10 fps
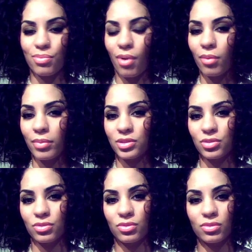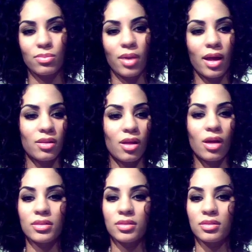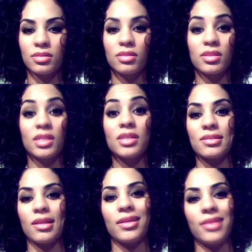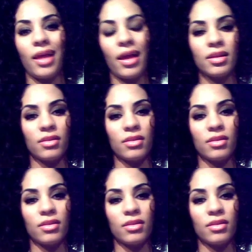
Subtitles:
Paul Mitchell, Biolodge, things like that